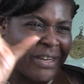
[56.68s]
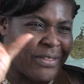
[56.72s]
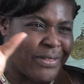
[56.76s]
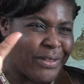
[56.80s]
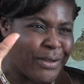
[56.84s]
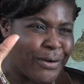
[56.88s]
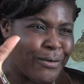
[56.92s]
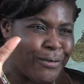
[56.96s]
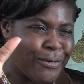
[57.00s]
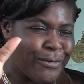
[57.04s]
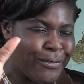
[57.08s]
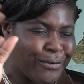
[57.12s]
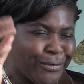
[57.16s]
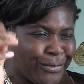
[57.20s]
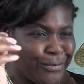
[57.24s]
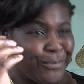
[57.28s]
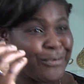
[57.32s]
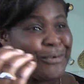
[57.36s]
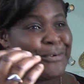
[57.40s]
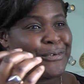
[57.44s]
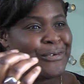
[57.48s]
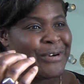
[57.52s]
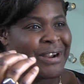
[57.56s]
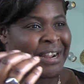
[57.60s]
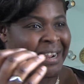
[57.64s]
in the
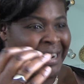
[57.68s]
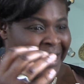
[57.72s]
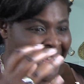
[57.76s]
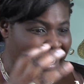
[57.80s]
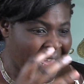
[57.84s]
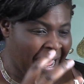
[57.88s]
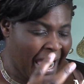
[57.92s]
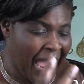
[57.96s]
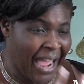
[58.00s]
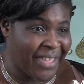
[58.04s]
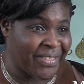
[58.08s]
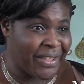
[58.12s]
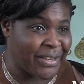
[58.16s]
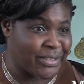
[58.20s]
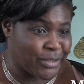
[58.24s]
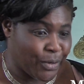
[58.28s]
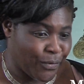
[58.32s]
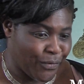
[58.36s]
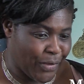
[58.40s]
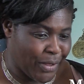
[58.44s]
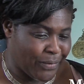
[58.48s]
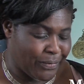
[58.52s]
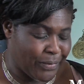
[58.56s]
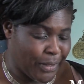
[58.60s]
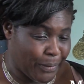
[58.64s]
aurora and then
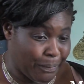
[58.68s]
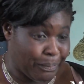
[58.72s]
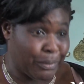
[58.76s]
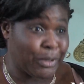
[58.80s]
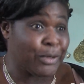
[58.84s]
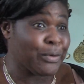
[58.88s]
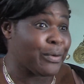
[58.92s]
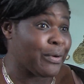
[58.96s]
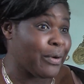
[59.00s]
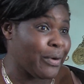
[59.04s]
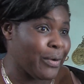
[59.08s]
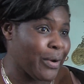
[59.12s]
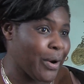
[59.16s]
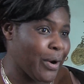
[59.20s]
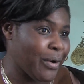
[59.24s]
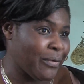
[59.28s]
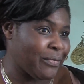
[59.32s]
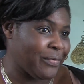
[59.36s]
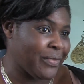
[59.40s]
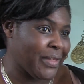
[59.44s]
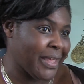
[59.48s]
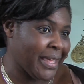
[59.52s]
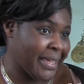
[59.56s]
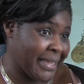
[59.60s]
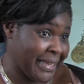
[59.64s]
sort of the blue
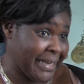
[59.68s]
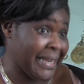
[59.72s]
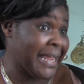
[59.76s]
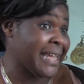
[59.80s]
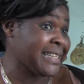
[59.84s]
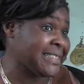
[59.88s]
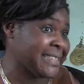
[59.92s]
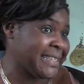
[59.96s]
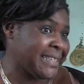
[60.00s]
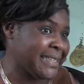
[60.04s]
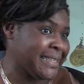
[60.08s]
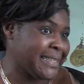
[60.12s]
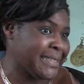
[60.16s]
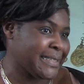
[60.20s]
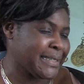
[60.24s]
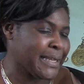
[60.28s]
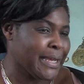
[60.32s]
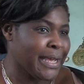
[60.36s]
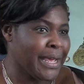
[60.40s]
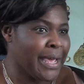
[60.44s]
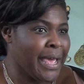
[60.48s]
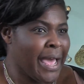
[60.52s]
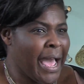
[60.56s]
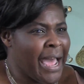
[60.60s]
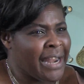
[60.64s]
of the glaciers,
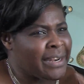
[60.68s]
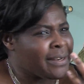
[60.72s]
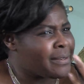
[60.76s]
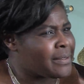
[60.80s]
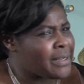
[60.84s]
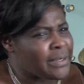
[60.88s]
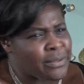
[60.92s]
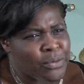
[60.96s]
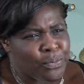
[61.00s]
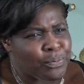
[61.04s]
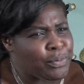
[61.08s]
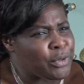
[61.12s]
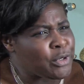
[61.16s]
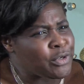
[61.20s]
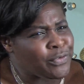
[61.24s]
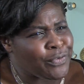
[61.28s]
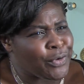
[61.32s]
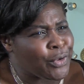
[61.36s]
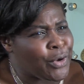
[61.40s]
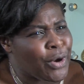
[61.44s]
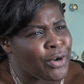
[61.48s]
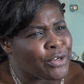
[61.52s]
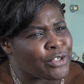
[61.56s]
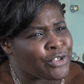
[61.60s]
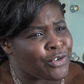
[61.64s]
and it's beautiful
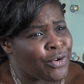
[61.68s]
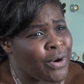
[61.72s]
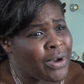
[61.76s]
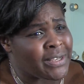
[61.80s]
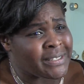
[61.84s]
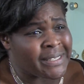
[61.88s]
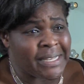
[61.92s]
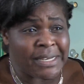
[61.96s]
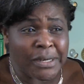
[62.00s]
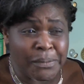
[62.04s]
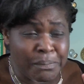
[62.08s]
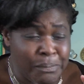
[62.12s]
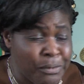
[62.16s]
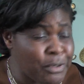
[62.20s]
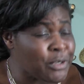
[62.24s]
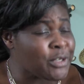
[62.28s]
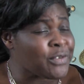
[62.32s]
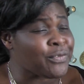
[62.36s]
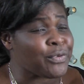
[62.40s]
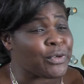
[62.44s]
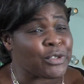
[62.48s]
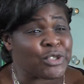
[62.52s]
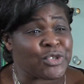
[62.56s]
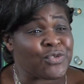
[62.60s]
contrast in a beautiful,